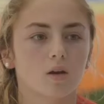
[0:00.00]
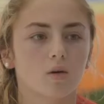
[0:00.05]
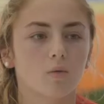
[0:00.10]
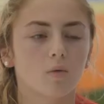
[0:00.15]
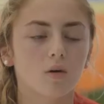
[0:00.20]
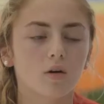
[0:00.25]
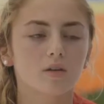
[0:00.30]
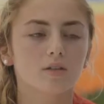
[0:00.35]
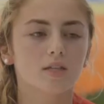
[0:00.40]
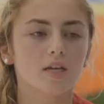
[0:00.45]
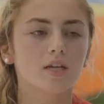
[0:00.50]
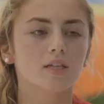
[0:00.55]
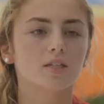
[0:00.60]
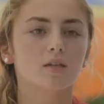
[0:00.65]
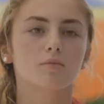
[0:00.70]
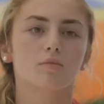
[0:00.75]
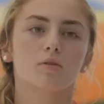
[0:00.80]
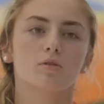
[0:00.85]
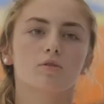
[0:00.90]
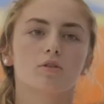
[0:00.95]
Well, it takes
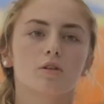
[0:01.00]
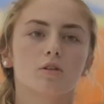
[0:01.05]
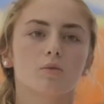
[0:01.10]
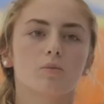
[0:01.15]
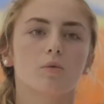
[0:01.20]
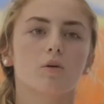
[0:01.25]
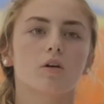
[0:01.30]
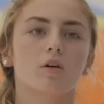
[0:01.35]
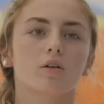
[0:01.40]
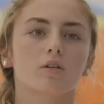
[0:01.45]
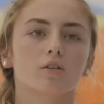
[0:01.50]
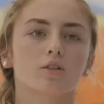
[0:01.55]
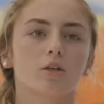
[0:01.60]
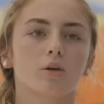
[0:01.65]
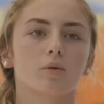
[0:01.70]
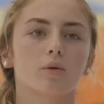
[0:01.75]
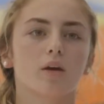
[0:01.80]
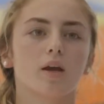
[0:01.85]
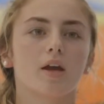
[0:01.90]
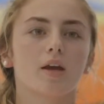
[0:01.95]
up most of the world,
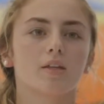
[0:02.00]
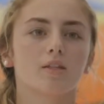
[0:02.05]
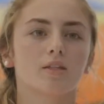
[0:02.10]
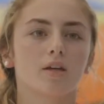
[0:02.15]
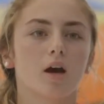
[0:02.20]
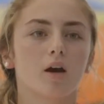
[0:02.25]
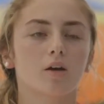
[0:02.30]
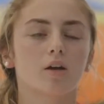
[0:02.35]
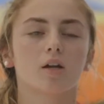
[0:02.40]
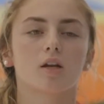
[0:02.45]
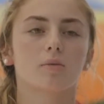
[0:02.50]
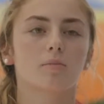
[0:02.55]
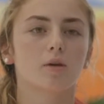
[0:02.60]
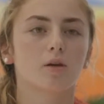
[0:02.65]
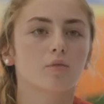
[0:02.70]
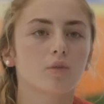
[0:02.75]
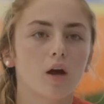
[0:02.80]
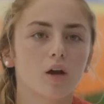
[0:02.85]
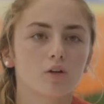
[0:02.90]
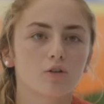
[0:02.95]
so it's going to be
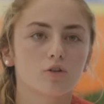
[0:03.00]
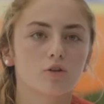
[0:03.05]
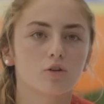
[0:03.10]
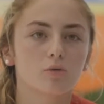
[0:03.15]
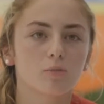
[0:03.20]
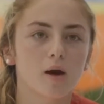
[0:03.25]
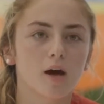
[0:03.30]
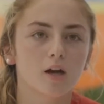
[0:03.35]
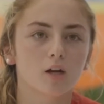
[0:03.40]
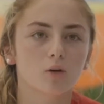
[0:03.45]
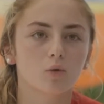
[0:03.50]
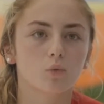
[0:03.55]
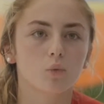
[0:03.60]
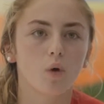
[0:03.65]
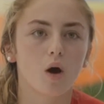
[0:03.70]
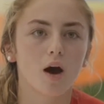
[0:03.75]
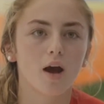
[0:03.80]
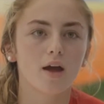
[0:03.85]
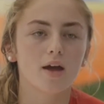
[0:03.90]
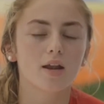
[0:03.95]
around you no matter
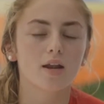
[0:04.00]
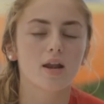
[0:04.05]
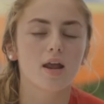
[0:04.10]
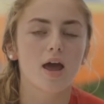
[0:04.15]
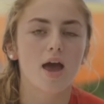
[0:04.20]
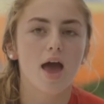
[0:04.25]
what.